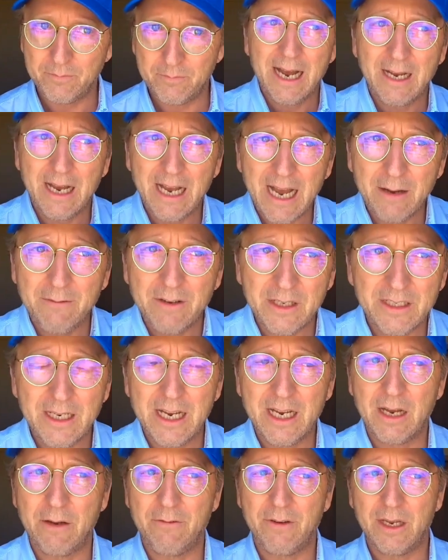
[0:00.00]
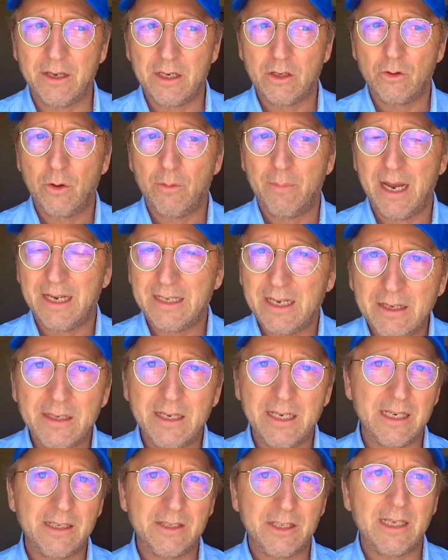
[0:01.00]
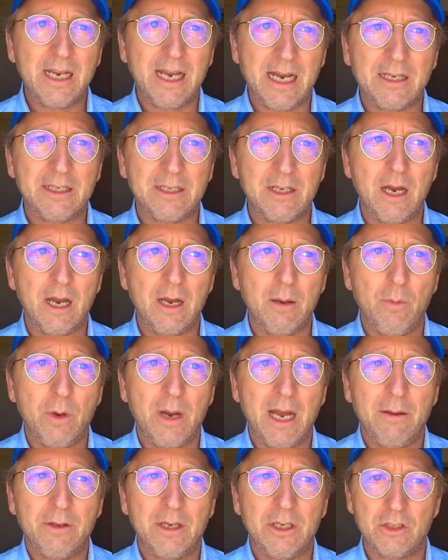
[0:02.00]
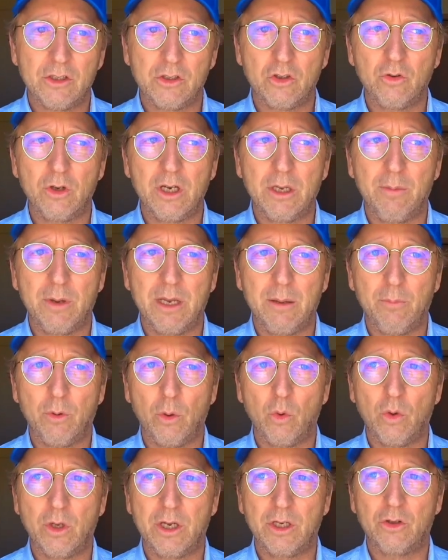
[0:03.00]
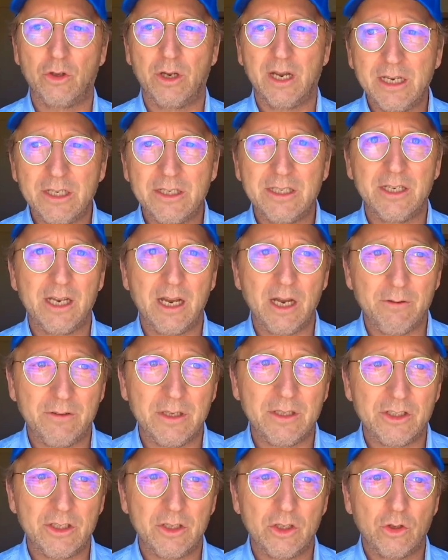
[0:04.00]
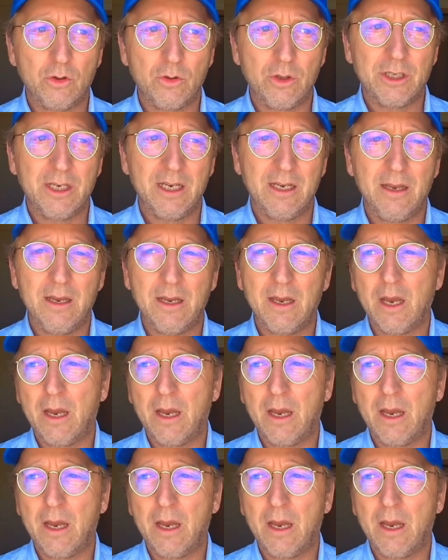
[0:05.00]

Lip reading: And I have to say I find it dramatic that in today's time we have extremely poorly trained staff in security,